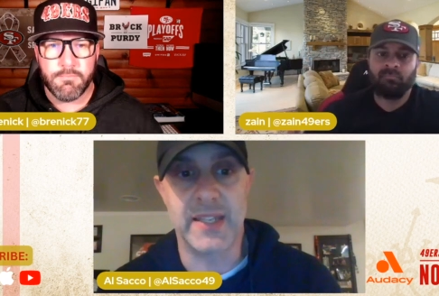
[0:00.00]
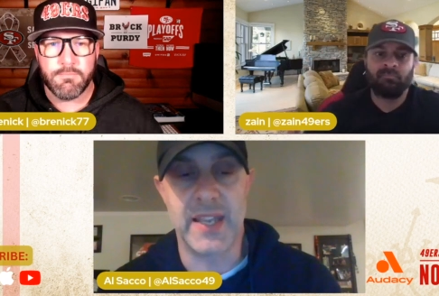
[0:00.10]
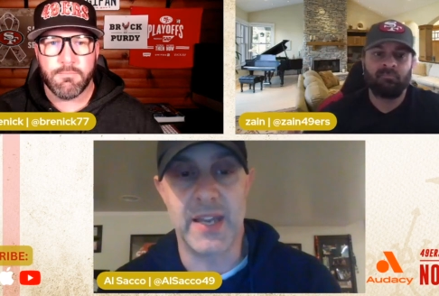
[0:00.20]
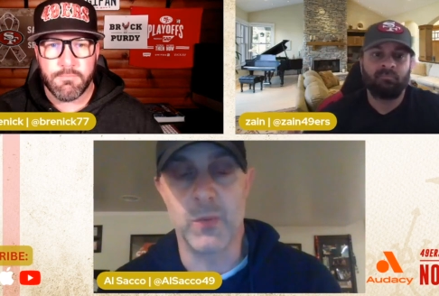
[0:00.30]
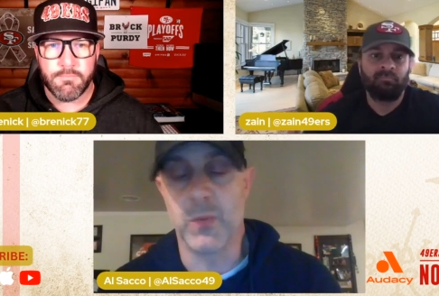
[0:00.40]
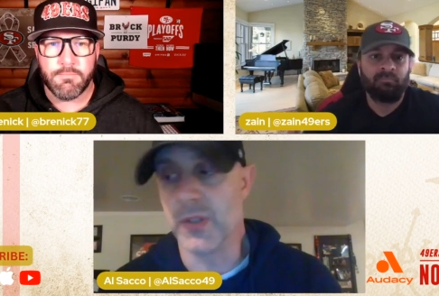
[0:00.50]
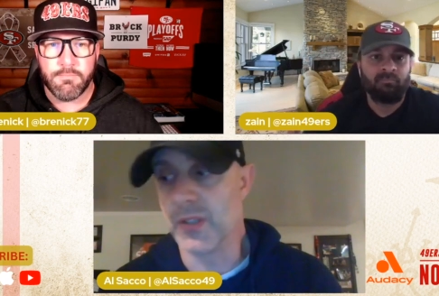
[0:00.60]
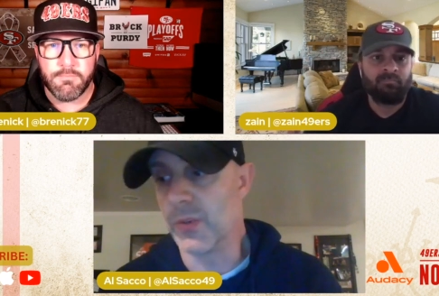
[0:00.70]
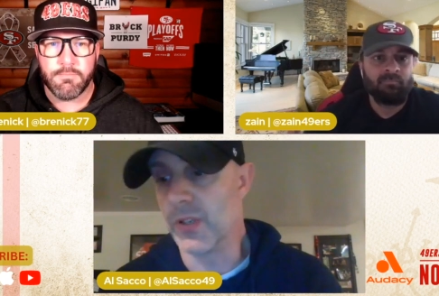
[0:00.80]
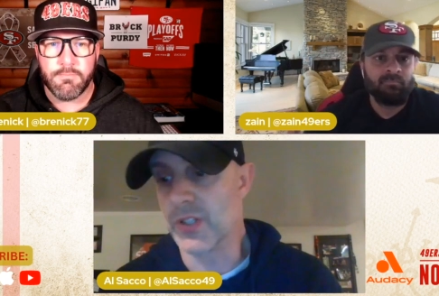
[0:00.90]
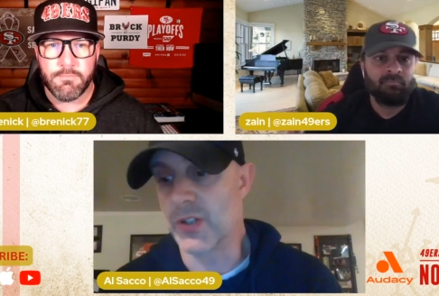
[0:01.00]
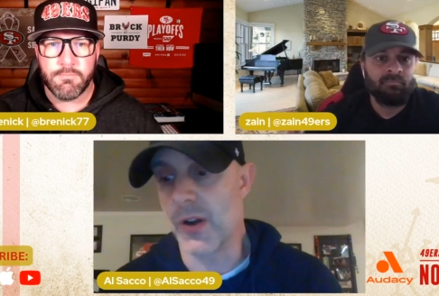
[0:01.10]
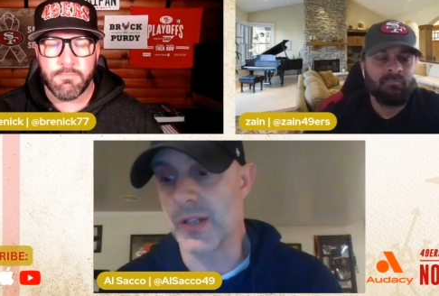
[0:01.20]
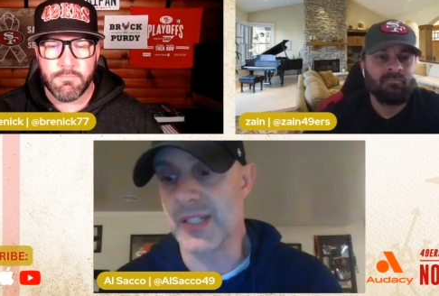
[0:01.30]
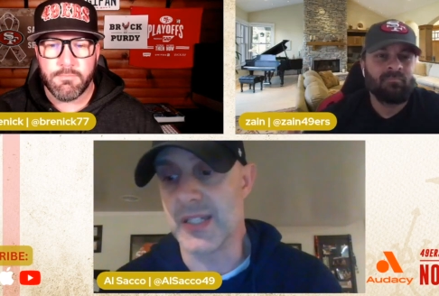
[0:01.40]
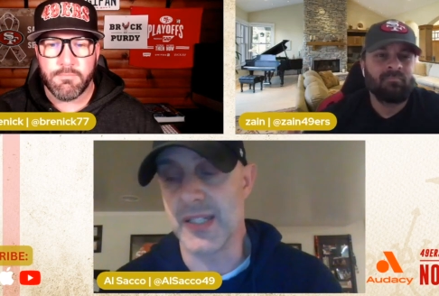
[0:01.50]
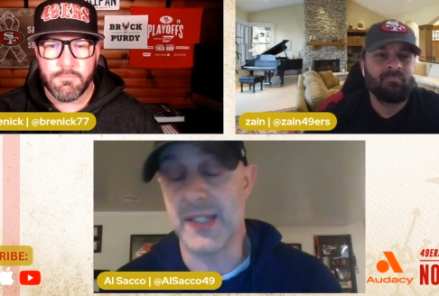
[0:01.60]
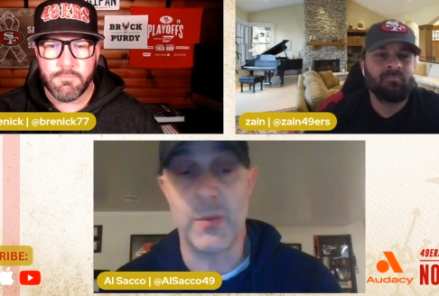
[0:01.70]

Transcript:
Speaker 1: I, think he had a really really strong season.